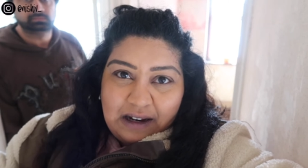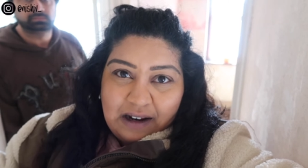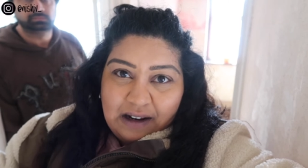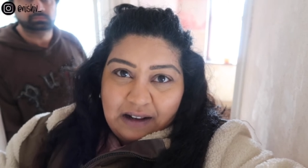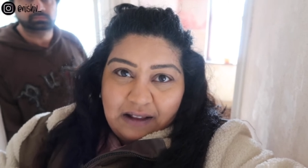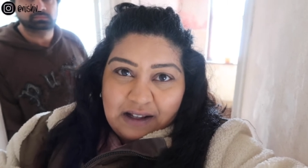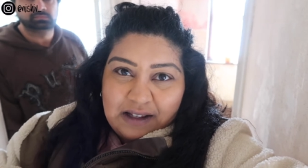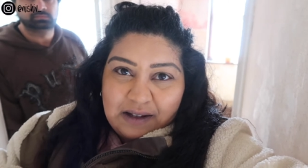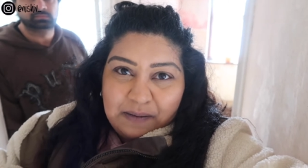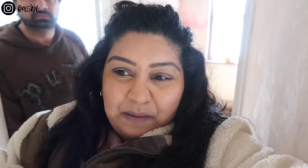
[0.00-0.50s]

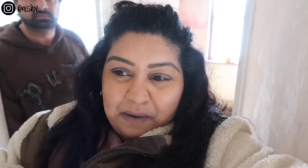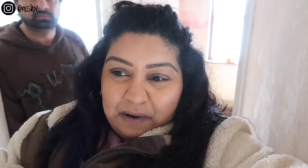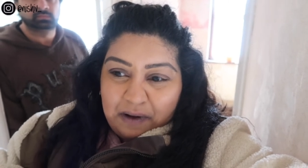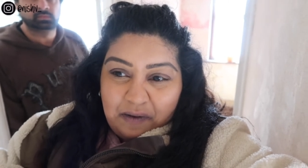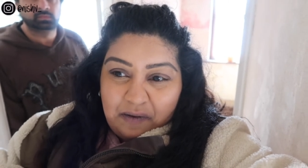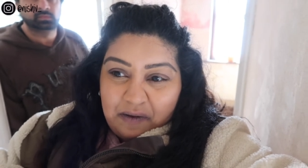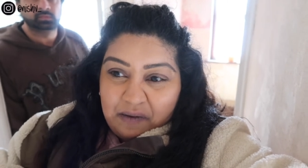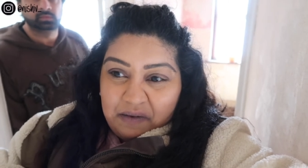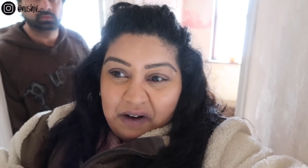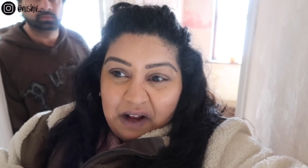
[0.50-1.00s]
like there's a
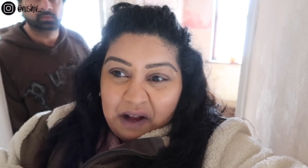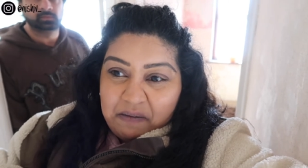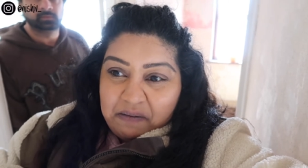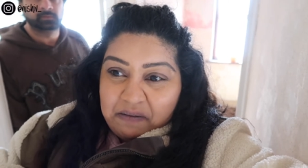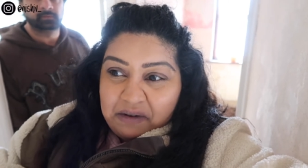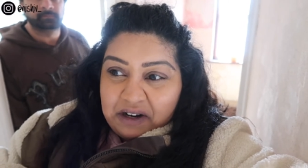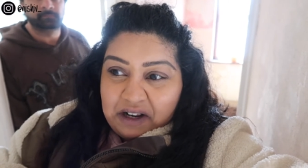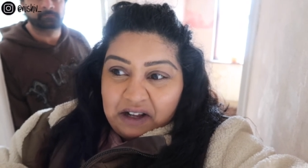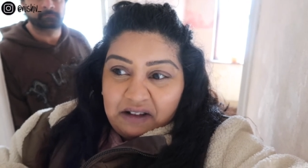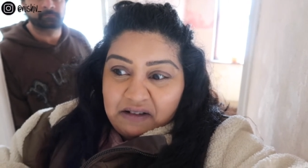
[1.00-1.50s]
bathroom
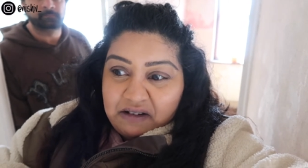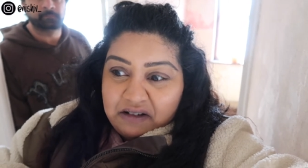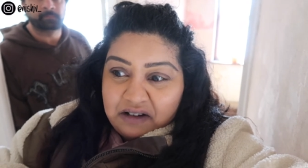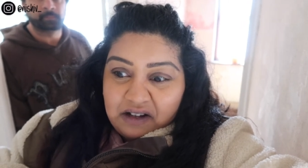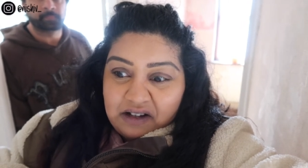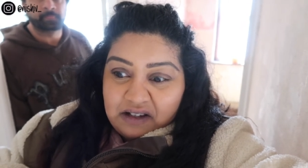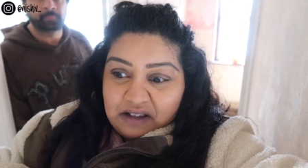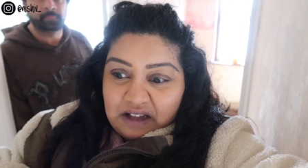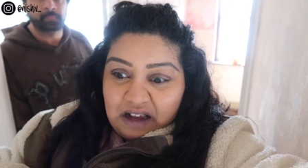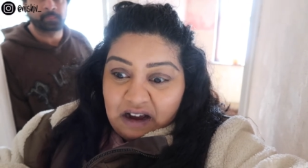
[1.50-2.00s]
company that
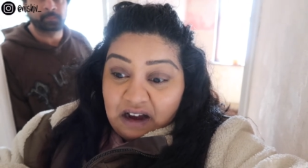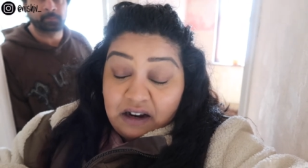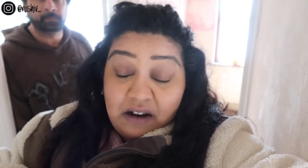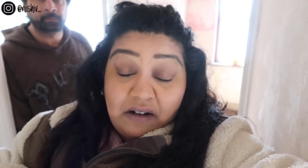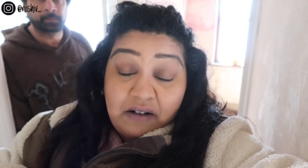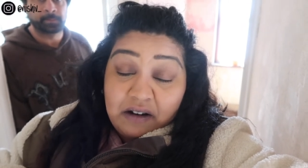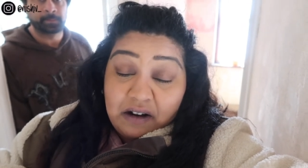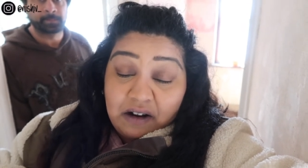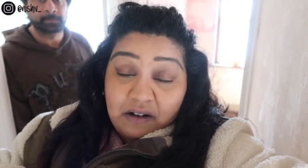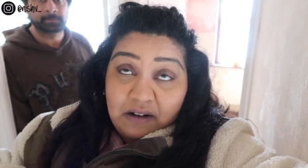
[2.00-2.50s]
does that i
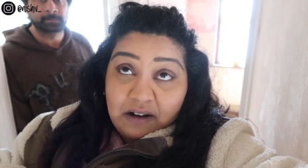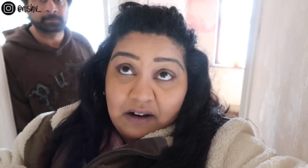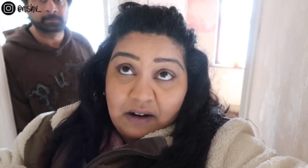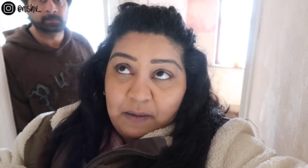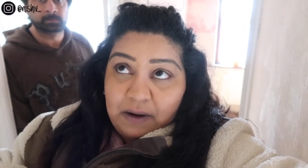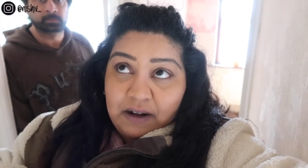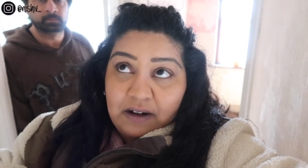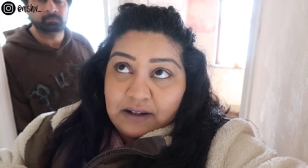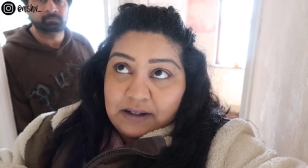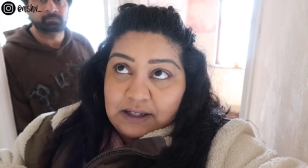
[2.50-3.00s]
don't know i
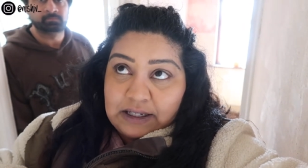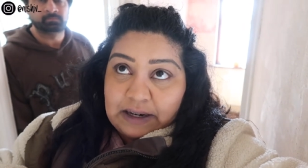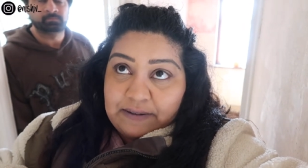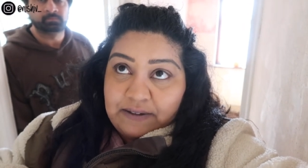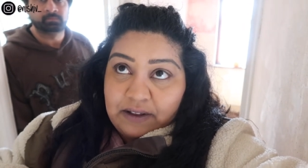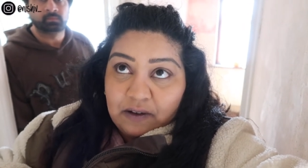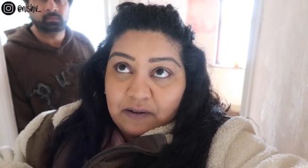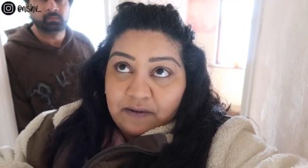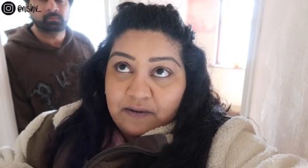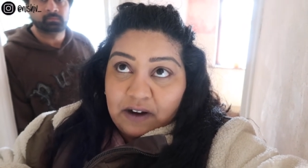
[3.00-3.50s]
don't we can't stick
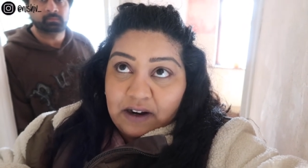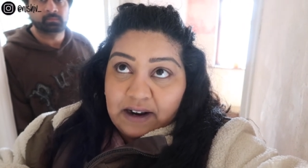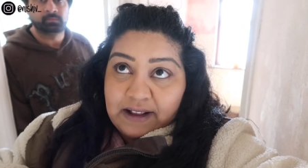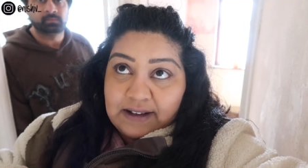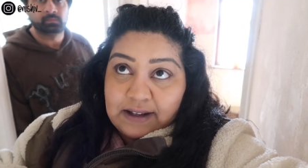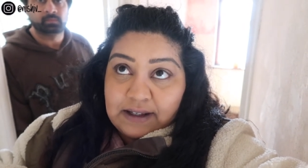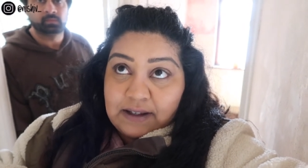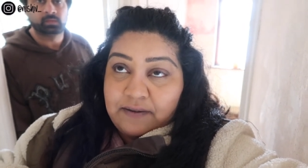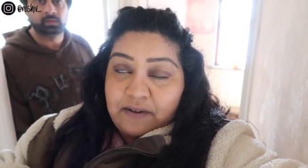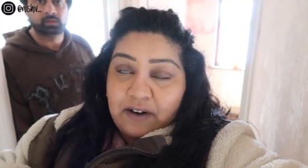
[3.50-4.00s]
everything on
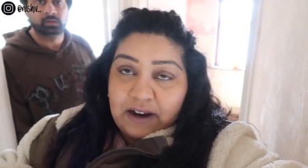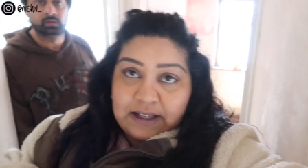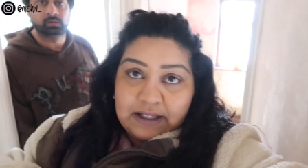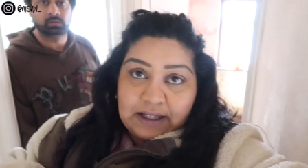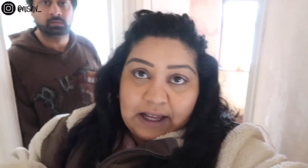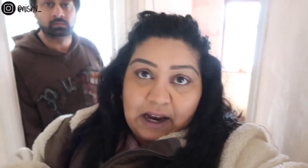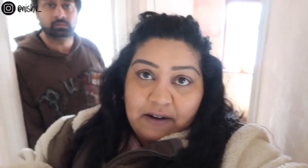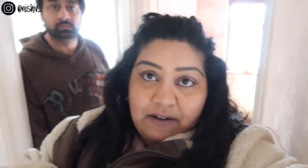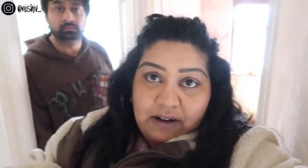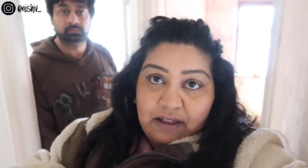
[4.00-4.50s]
finance that's a very
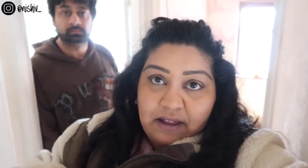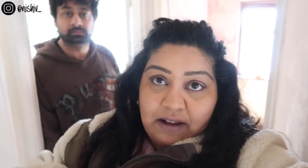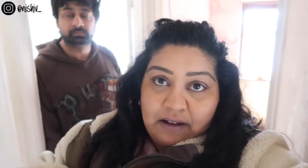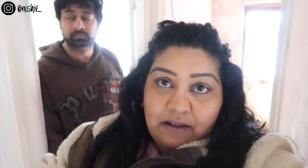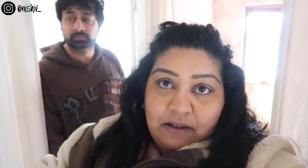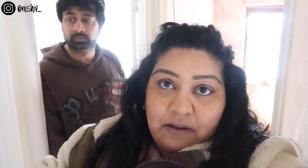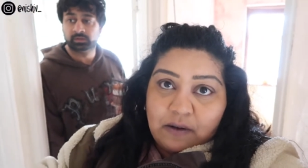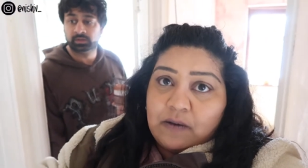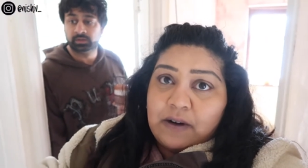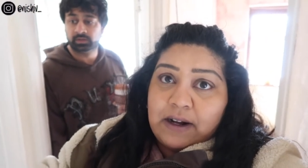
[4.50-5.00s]
scary thing
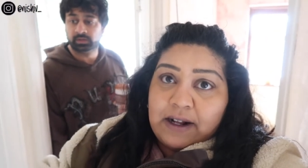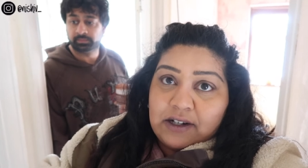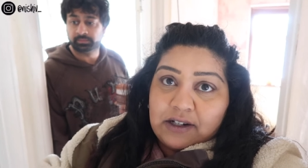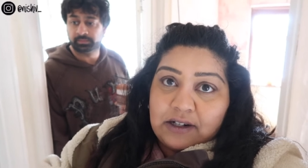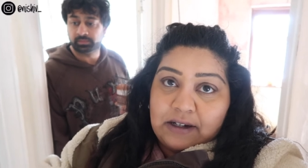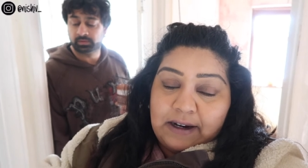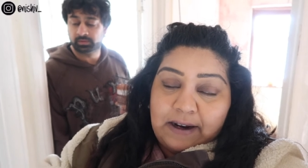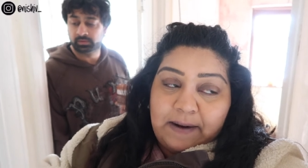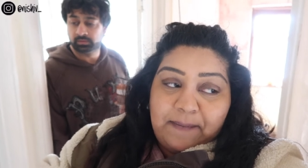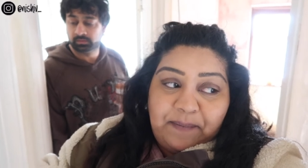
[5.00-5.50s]
thought yep.
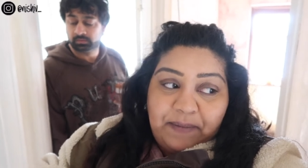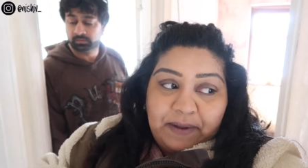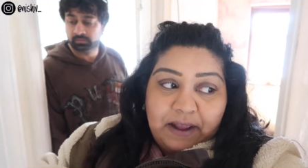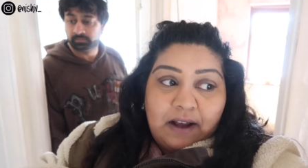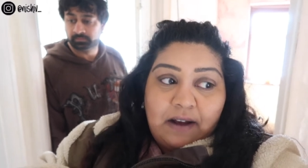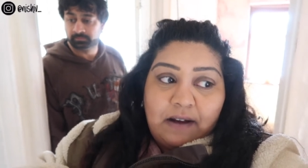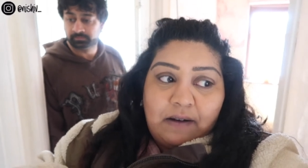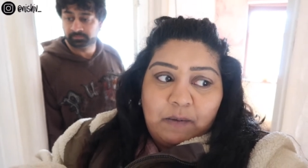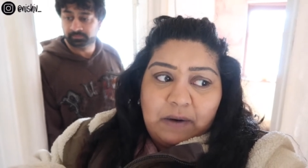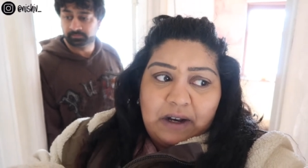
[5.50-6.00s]
actually
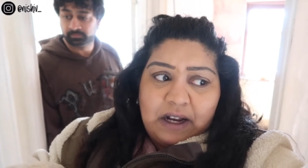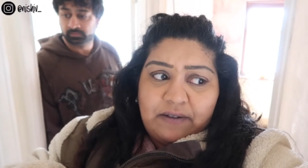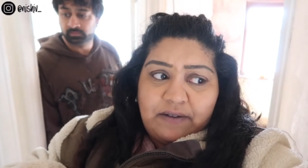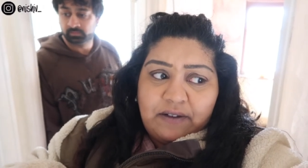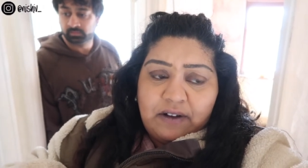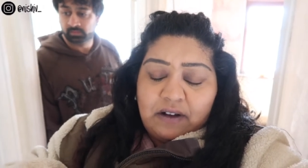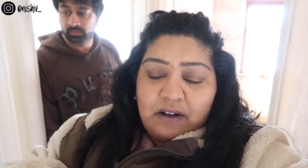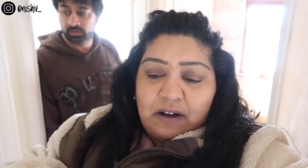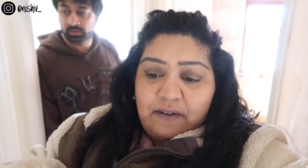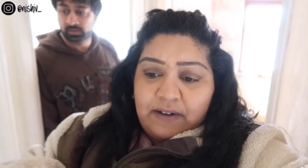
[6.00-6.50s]
we
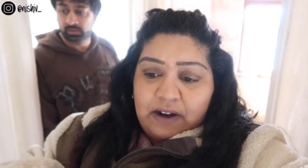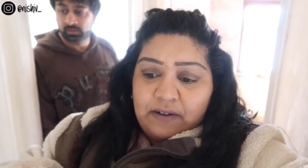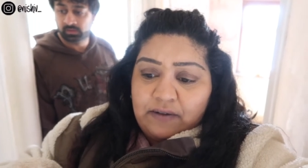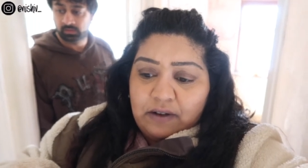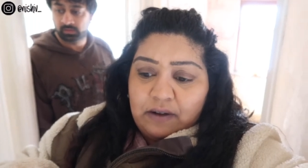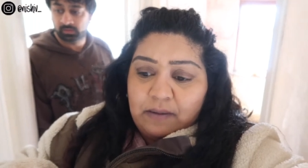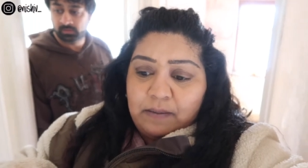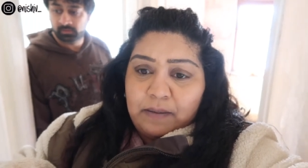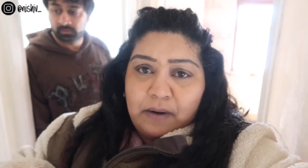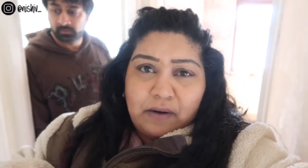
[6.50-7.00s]
never i've
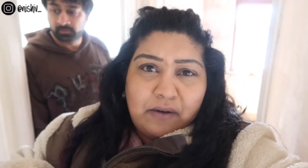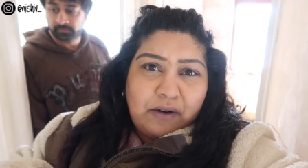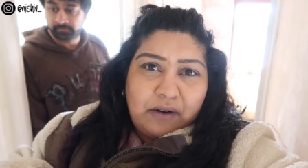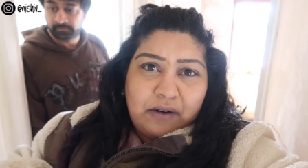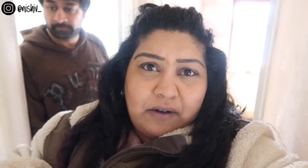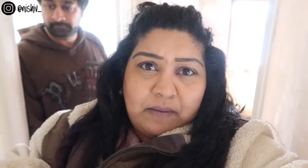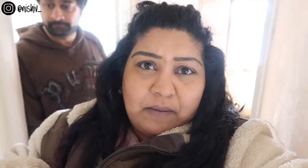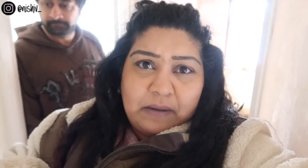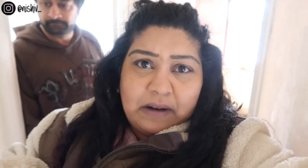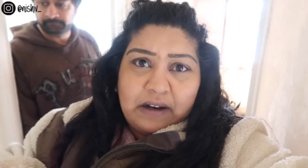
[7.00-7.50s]
never
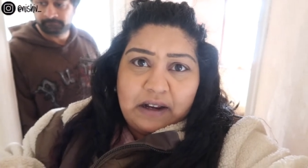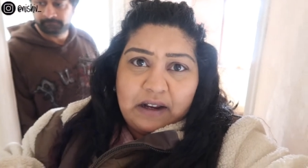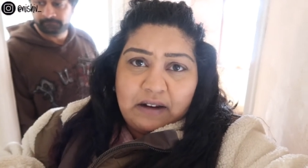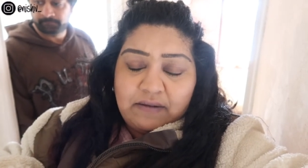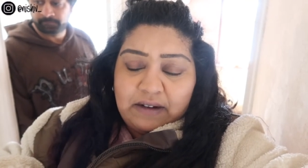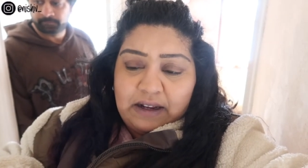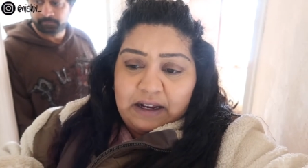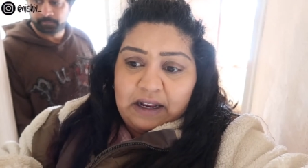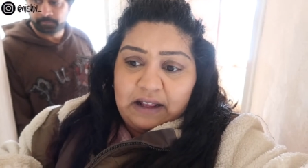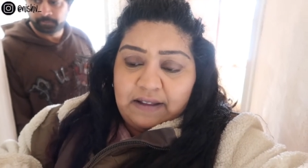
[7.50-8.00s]
borrowed money
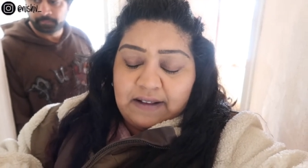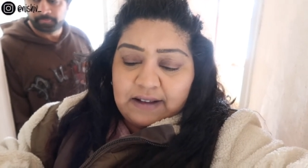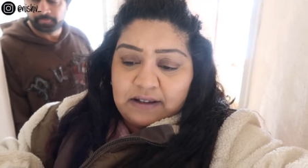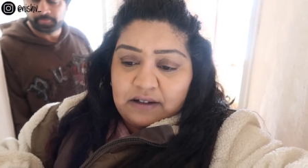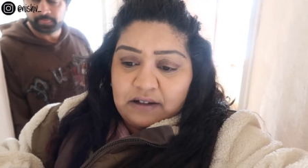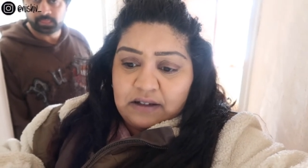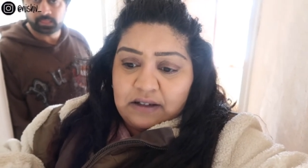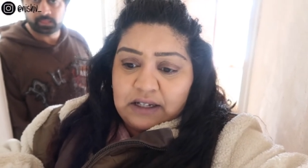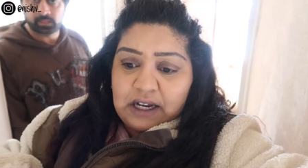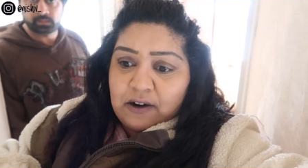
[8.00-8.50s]
really and
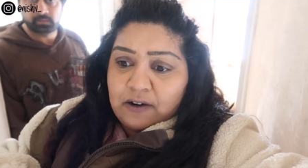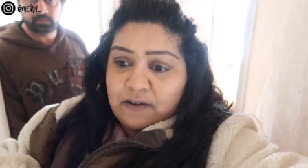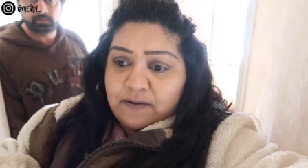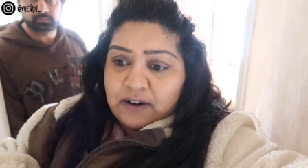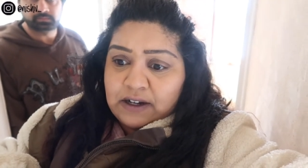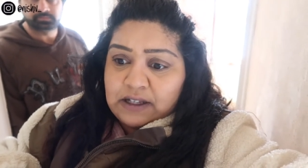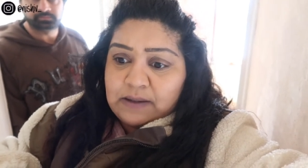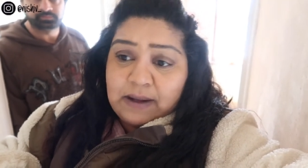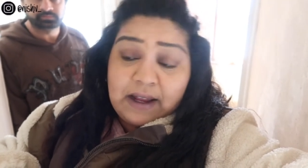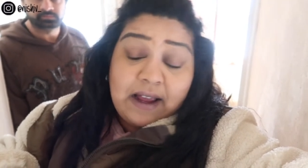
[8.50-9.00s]
that's just
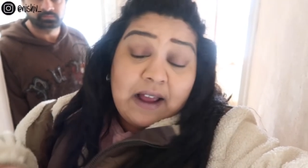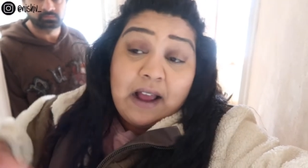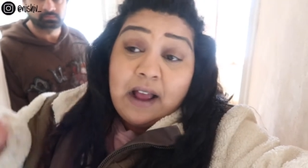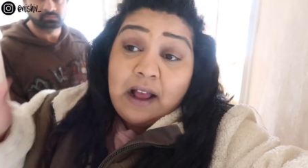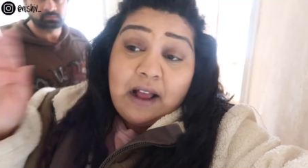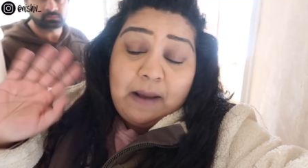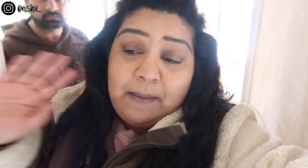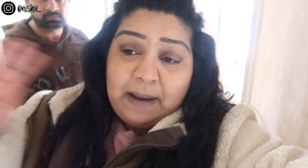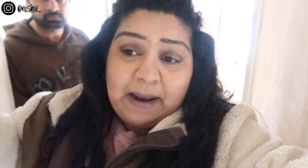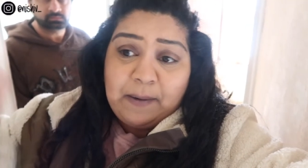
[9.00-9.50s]
terrifies me
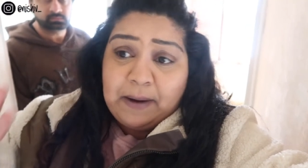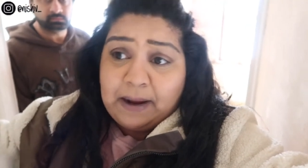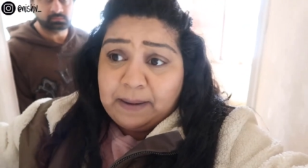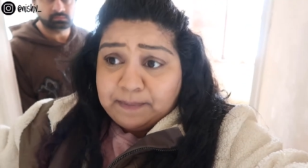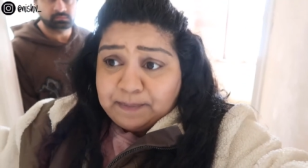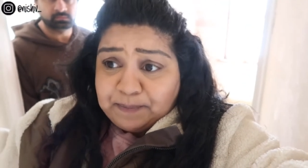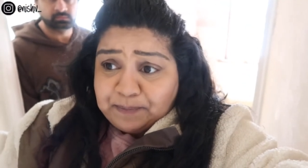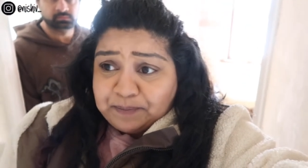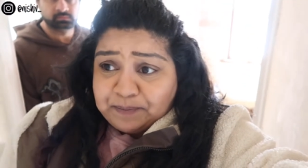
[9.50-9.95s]
but anyway